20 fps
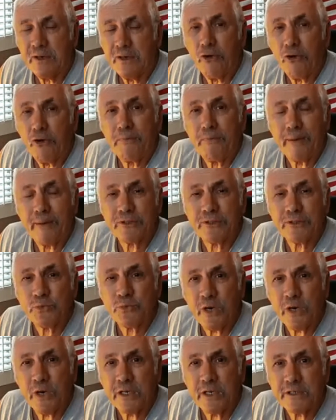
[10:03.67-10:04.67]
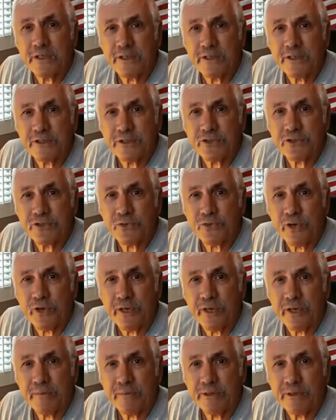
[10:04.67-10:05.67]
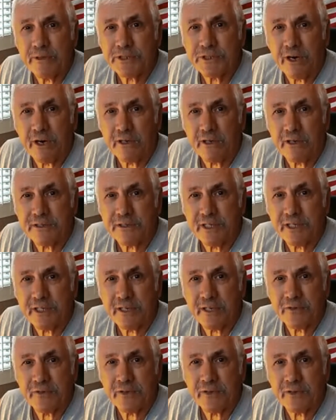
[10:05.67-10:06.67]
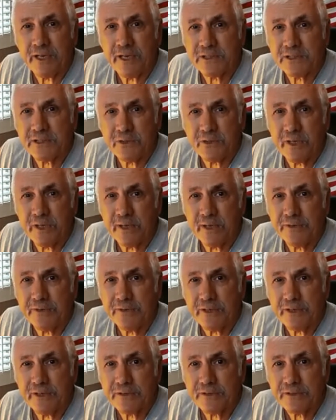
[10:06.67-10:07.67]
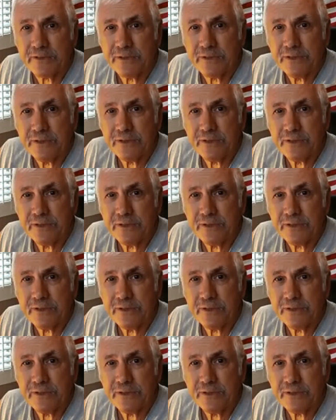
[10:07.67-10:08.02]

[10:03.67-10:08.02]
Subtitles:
Obama's wanted to destroy Bashar al-Assad for the last 2.5 years.